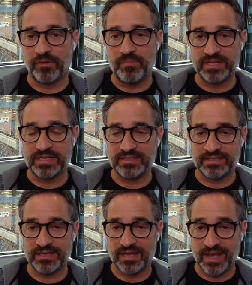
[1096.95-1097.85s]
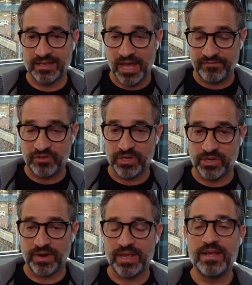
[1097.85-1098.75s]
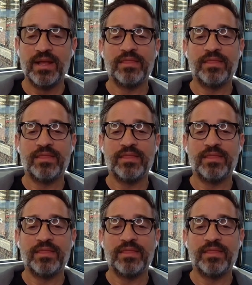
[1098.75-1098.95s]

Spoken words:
for business and life to a degree.